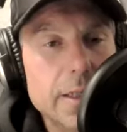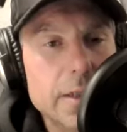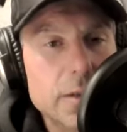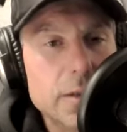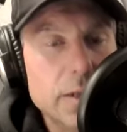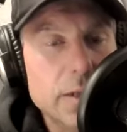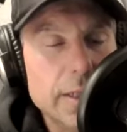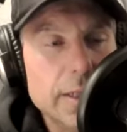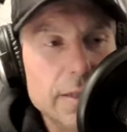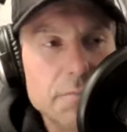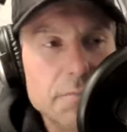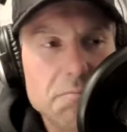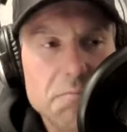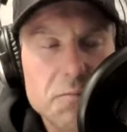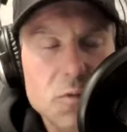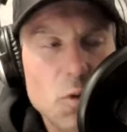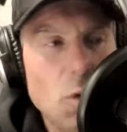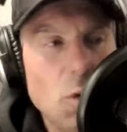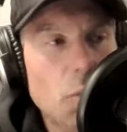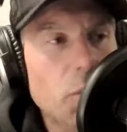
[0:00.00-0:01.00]
It's like
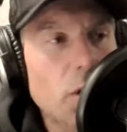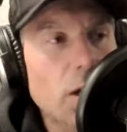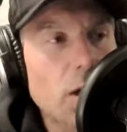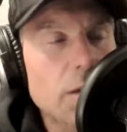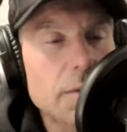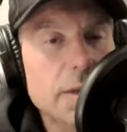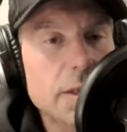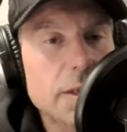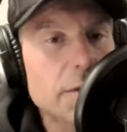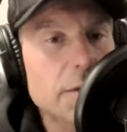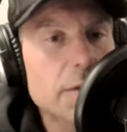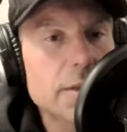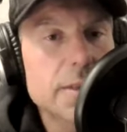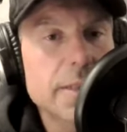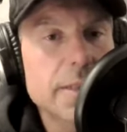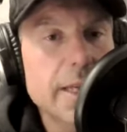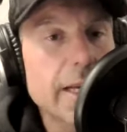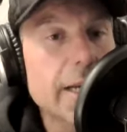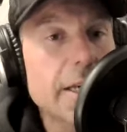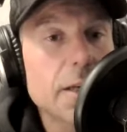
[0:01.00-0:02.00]
no problem. You can
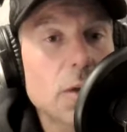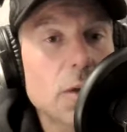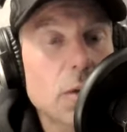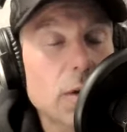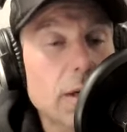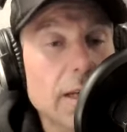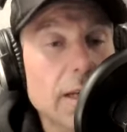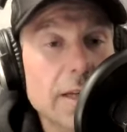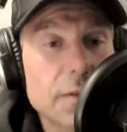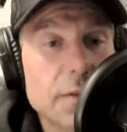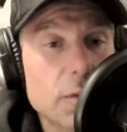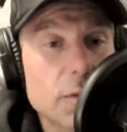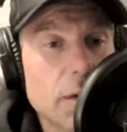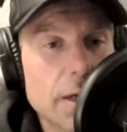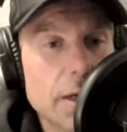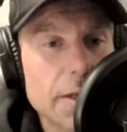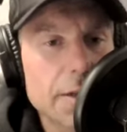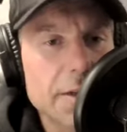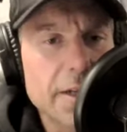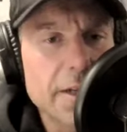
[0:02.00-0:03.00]
set any goal in life you
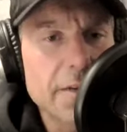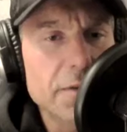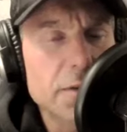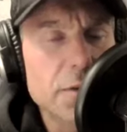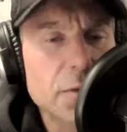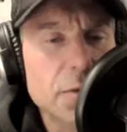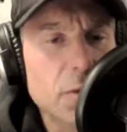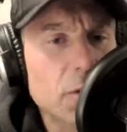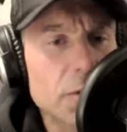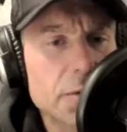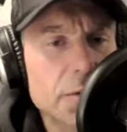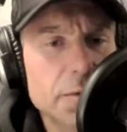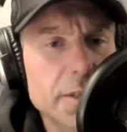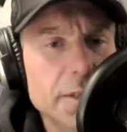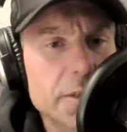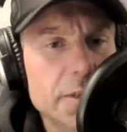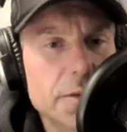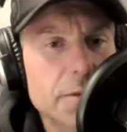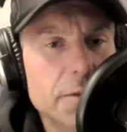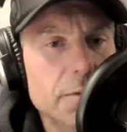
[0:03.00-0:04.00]
want. You're never too old
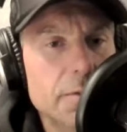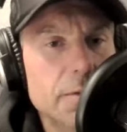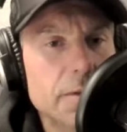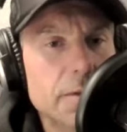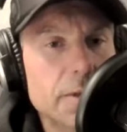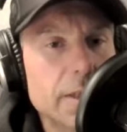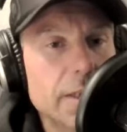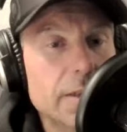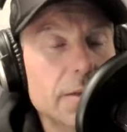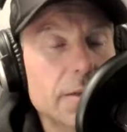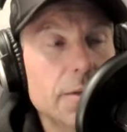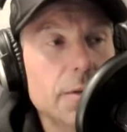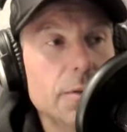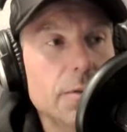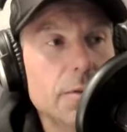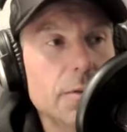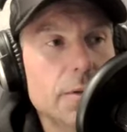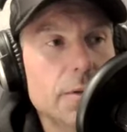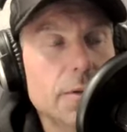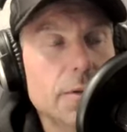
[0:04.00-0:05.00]

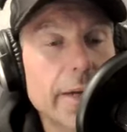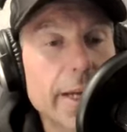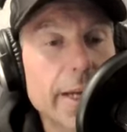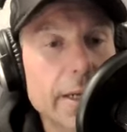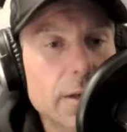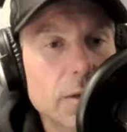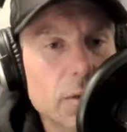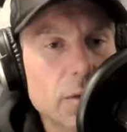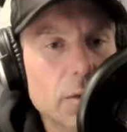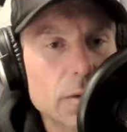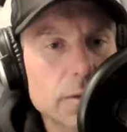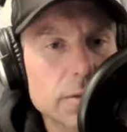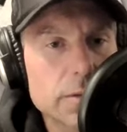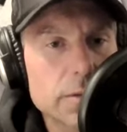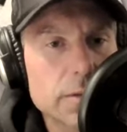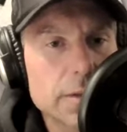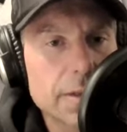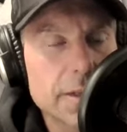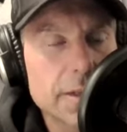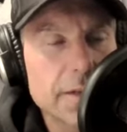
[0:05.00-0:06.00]
to create
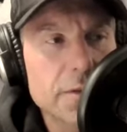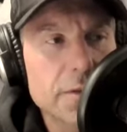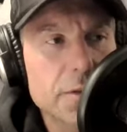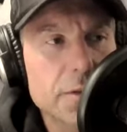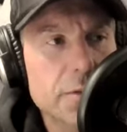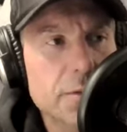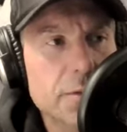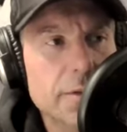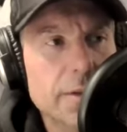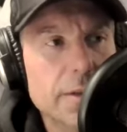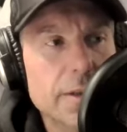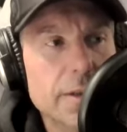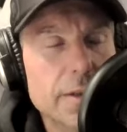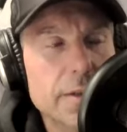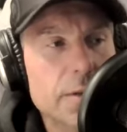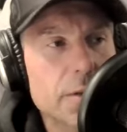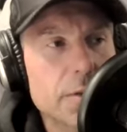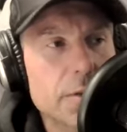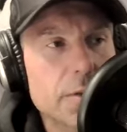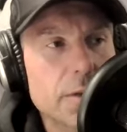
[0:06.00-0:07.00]
goals. You're never
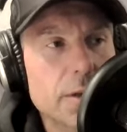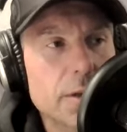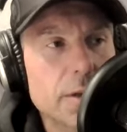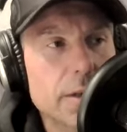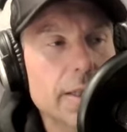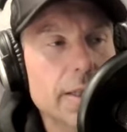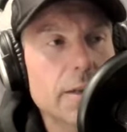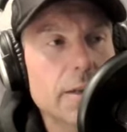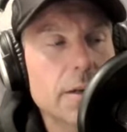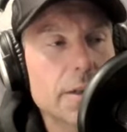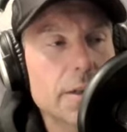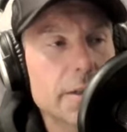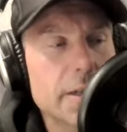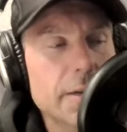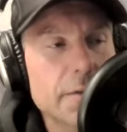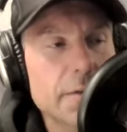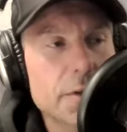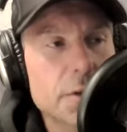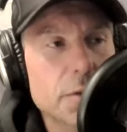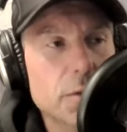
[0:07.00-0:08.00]
too early or
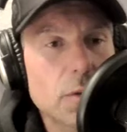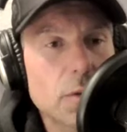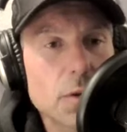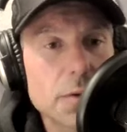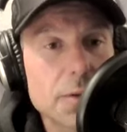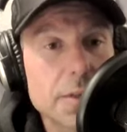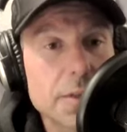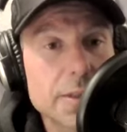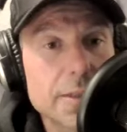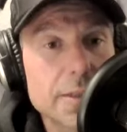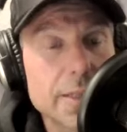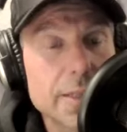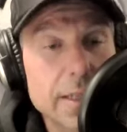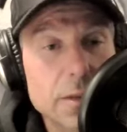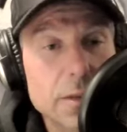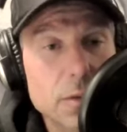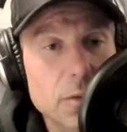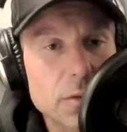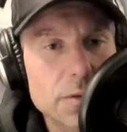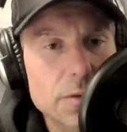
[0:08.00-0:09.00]
never too old to
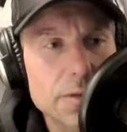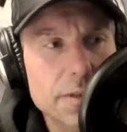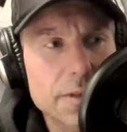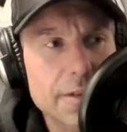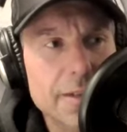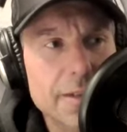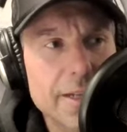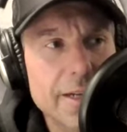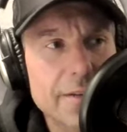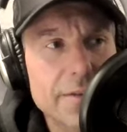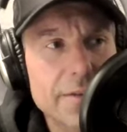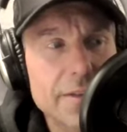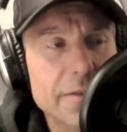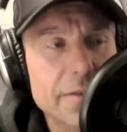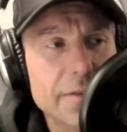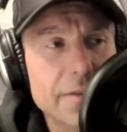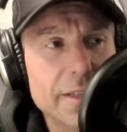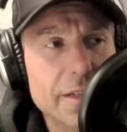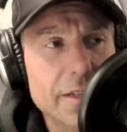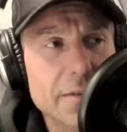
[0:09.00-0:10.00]
set goals. And you're
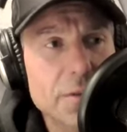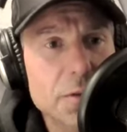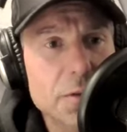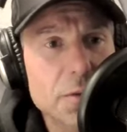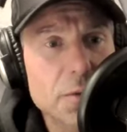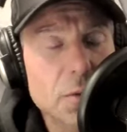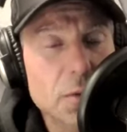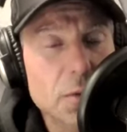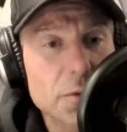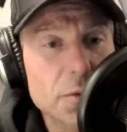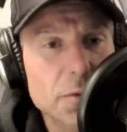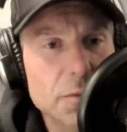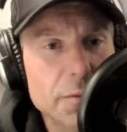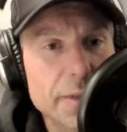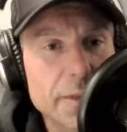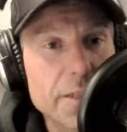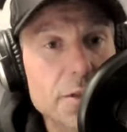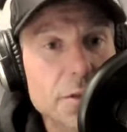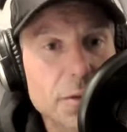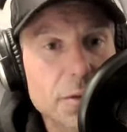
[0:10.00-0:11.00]
definitely never too old to
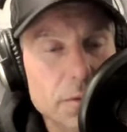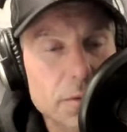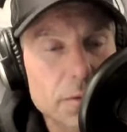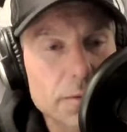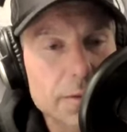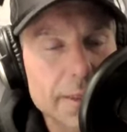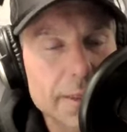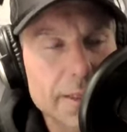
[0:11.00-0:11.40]
reach goals.